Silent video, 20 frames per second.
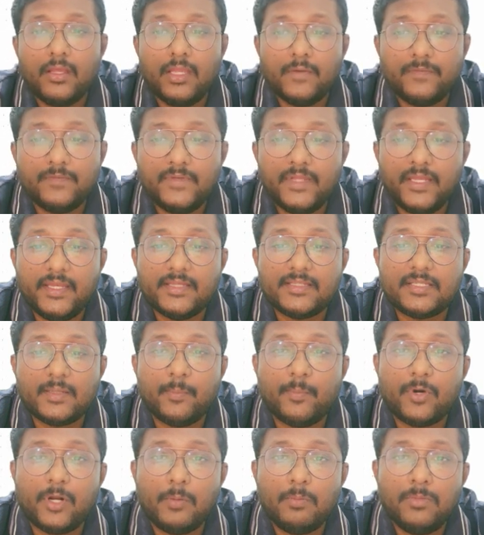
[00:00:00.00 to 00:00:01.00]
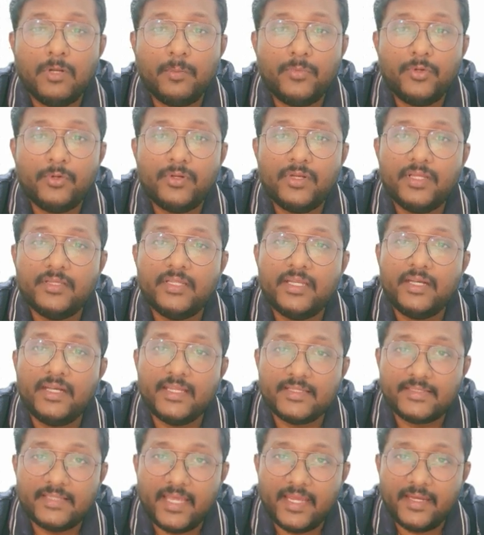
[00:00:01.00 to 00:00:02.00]
If there is some problem during the
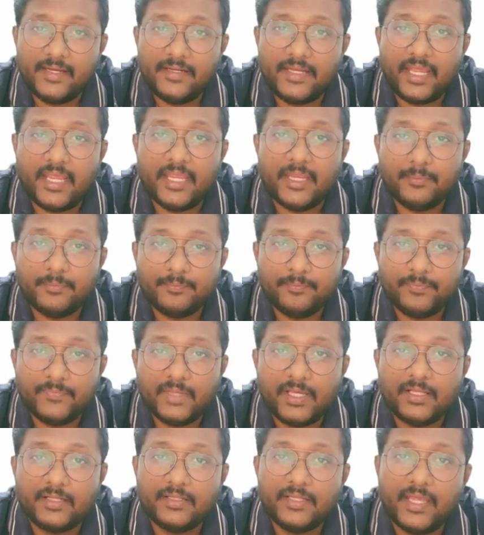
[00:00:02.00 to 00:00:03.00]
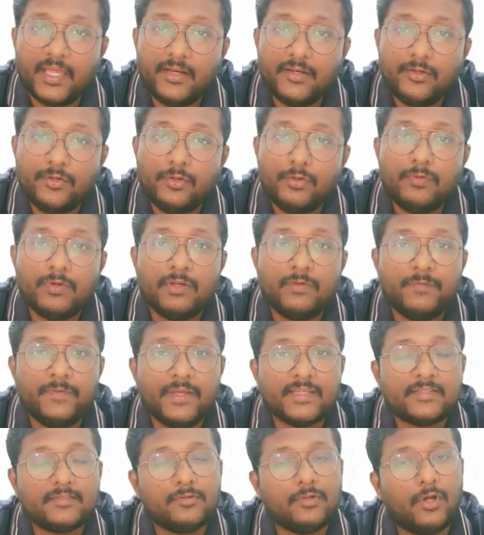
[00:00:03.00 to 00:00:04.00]
design time, then you will
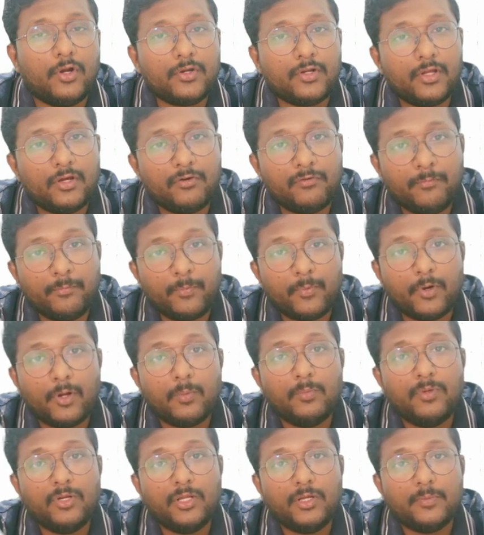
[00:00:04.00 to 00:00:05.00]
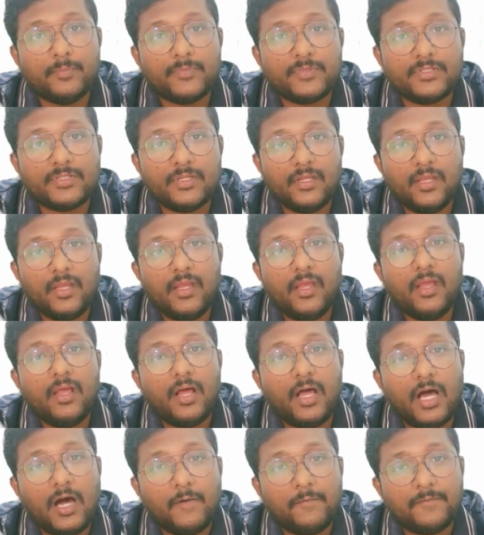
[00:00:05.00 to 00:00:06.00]
face lot of problems
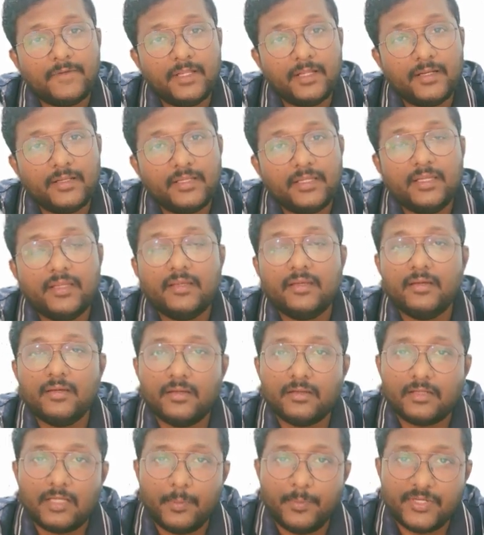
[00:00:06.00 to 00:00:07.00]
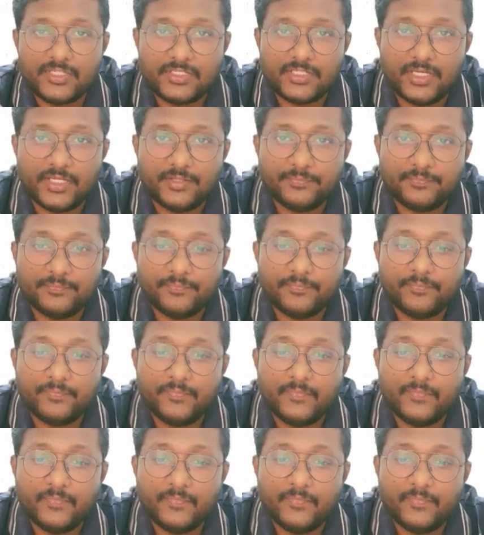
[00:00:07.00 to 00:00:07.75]
after the commissioning.